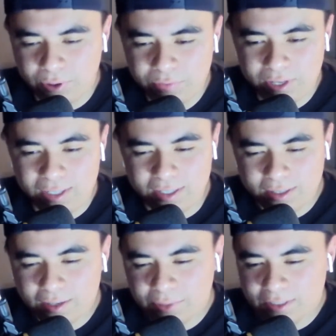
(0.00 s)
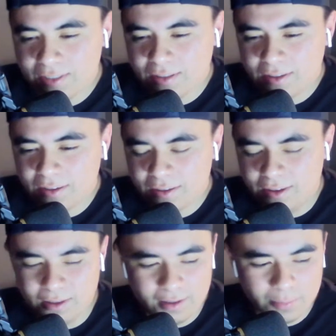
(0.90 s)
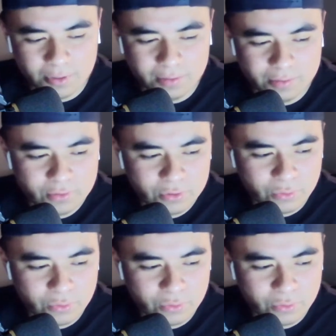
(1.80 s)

Roughneck in Edmonton in, I believe,